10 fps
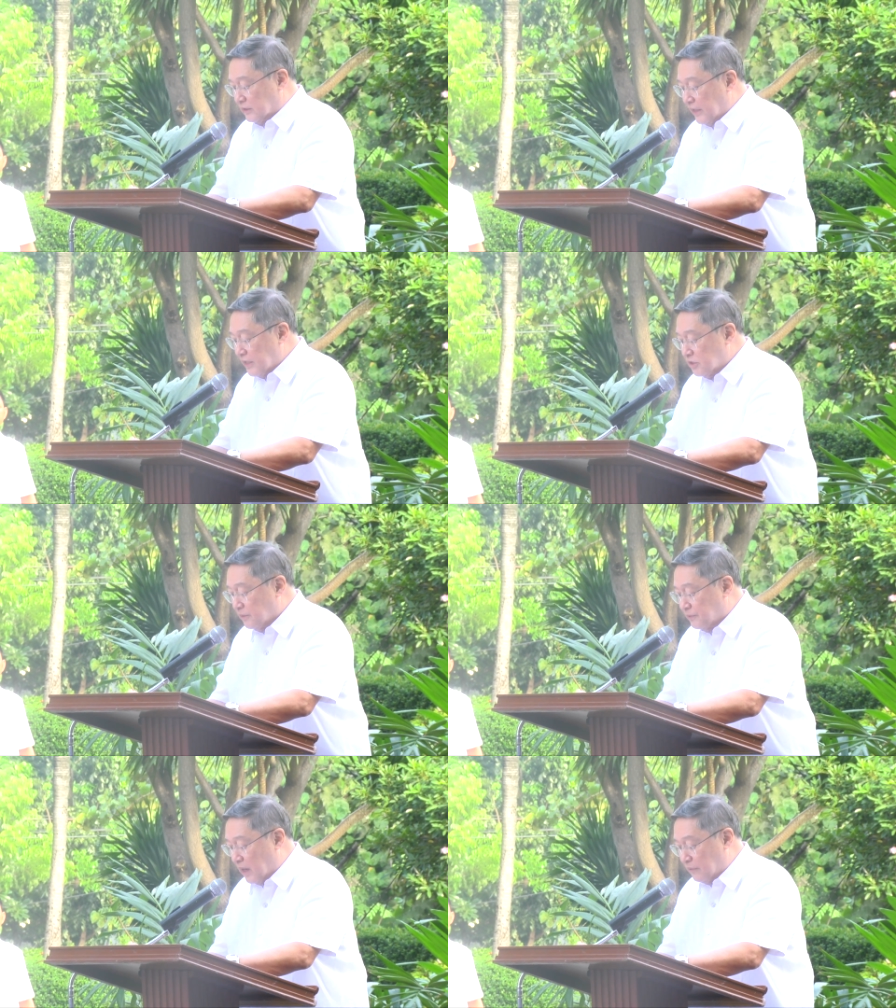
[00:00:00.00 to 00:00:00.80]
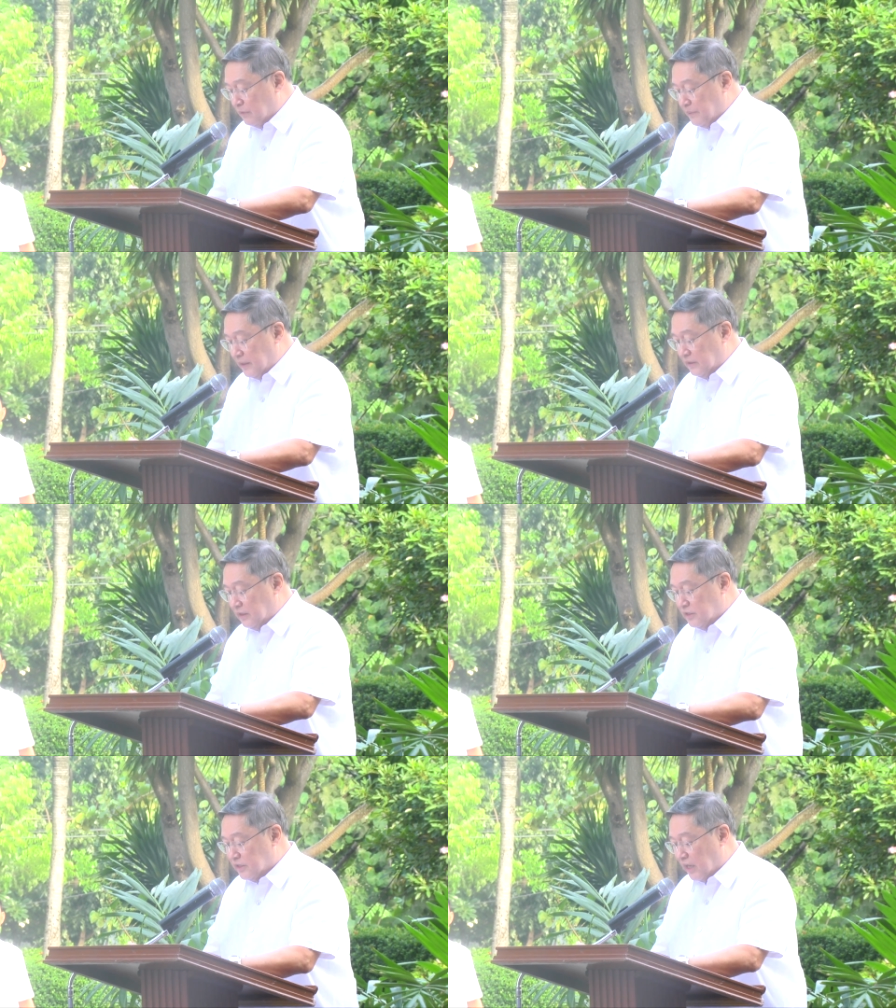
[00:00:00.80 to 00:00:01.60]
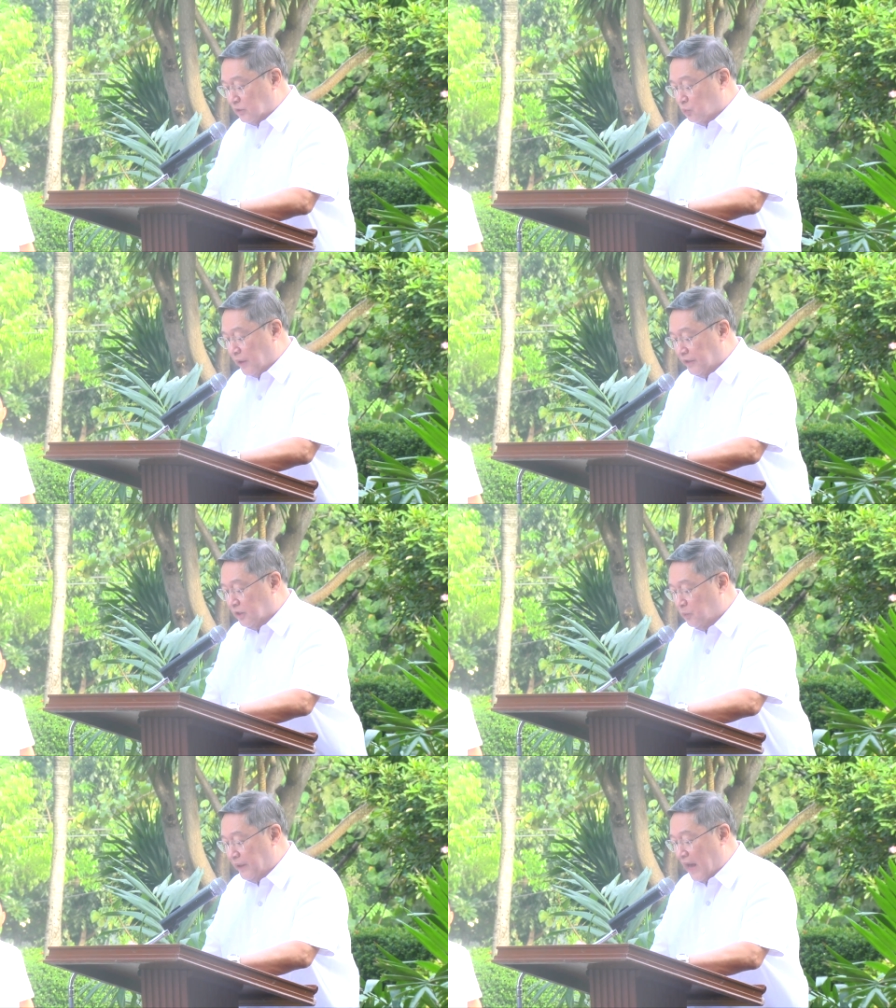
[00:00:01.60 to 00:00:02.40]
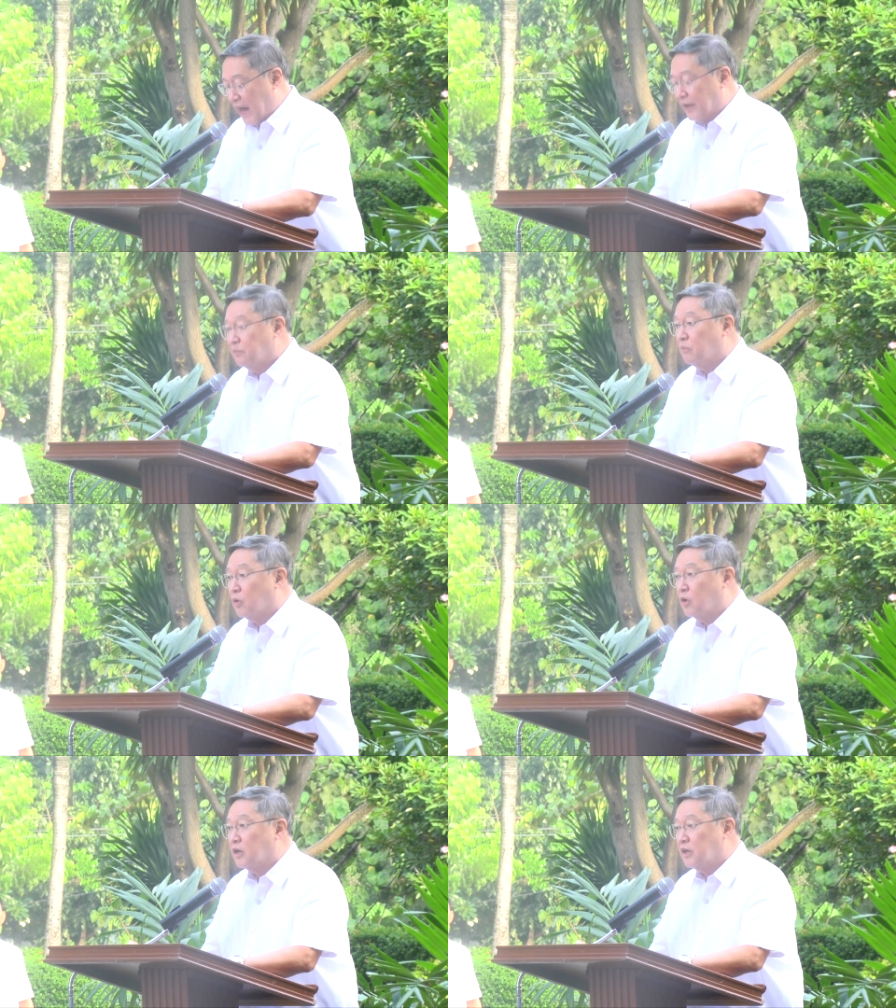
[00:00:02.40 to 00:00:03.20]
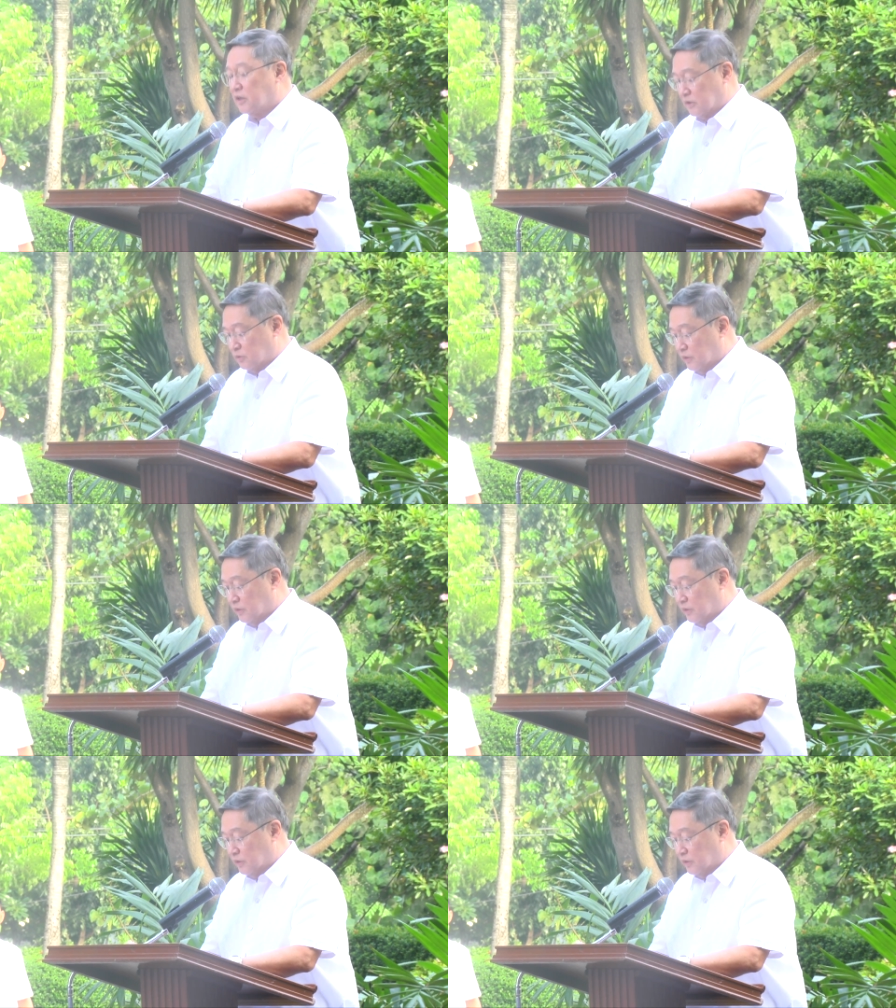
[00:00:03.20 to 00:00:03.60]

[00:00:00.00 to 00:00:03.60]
test of government is not whether we add more